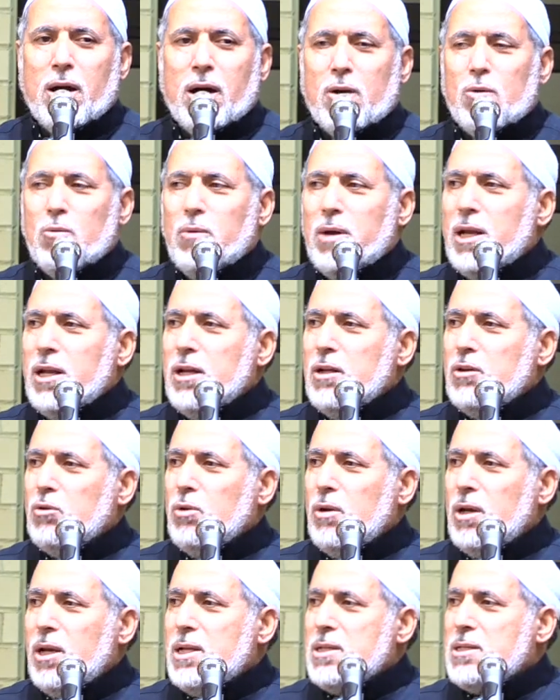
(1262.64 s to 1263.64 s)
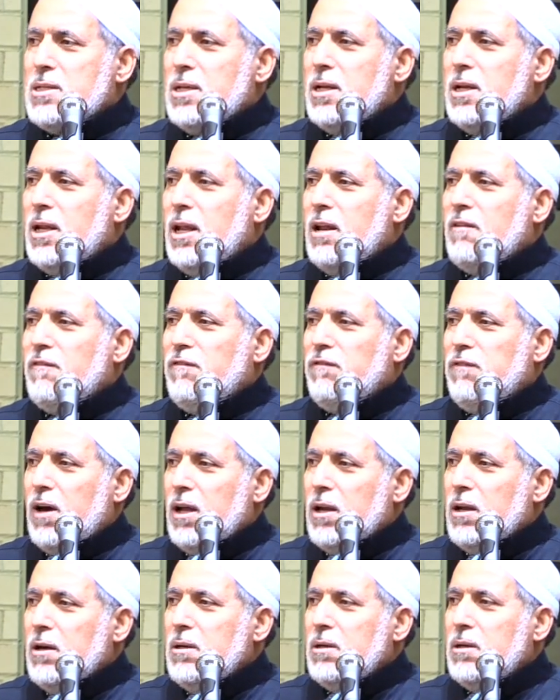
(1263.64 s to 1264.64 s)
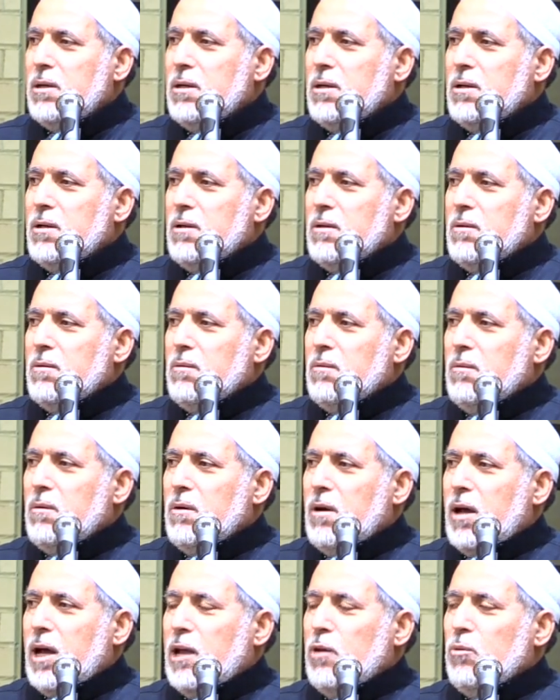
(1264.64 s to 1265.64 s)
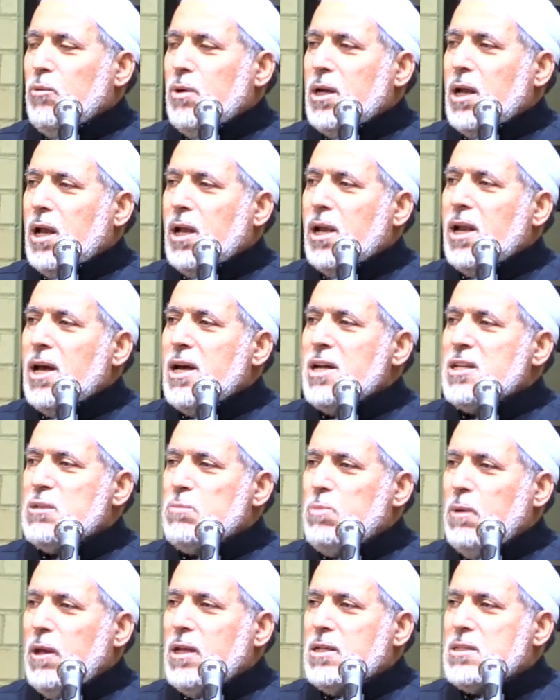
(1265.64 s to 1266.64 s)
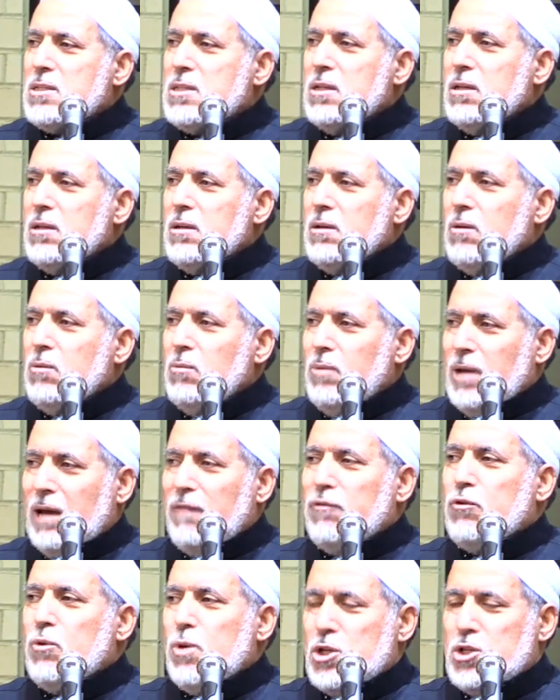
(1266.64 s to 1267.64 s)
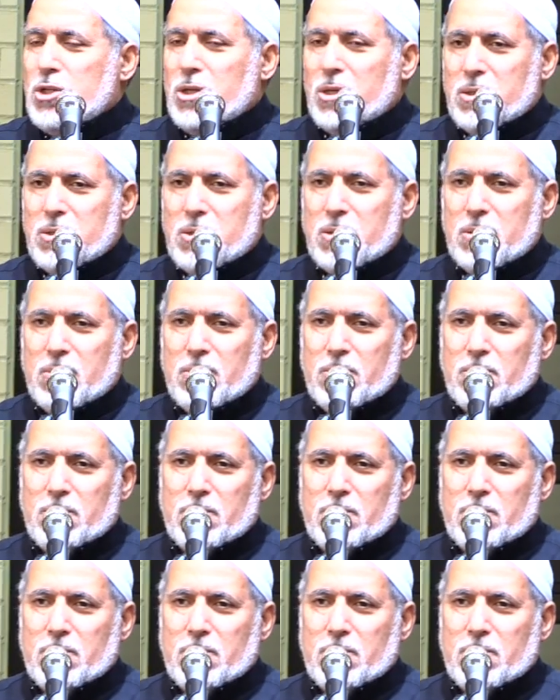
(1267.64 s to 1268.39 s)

are willing to listen and follow. And when Allah speaks, we have questions.